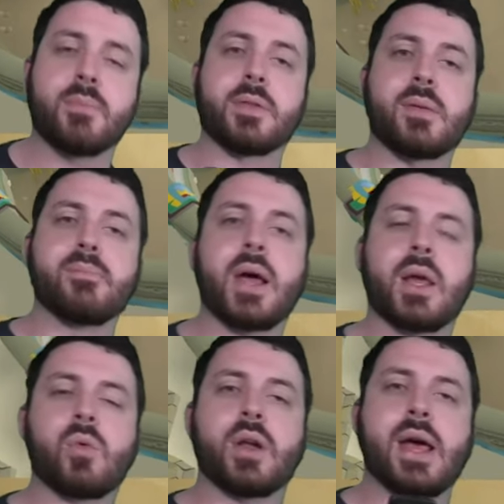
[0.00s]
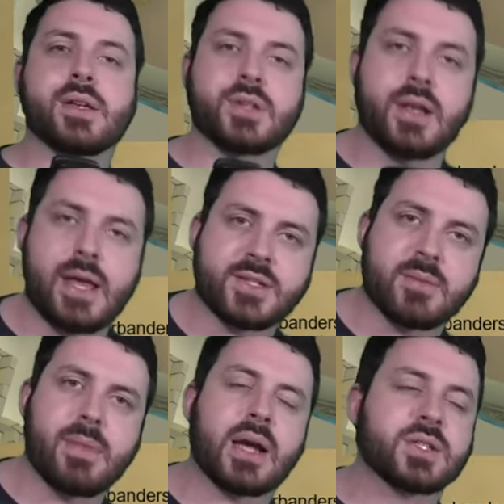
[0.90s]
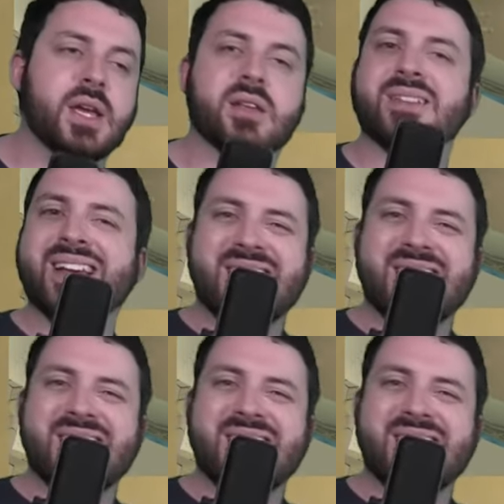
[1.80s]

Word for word: but the melee one has a lesser max hit.